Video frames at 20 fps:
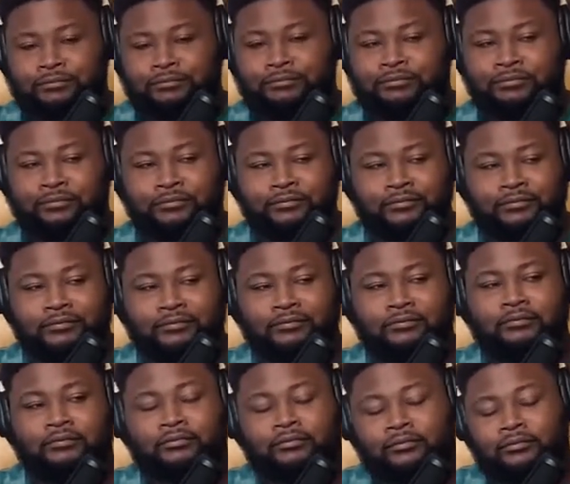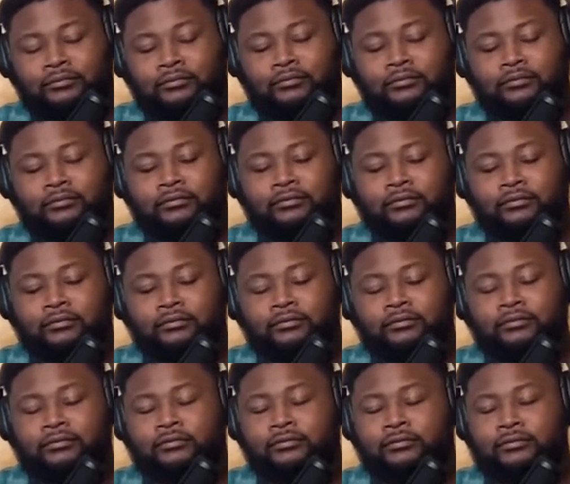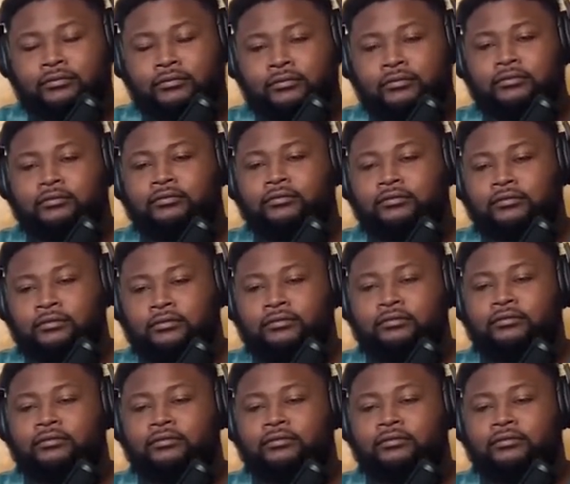This person isn't speaking.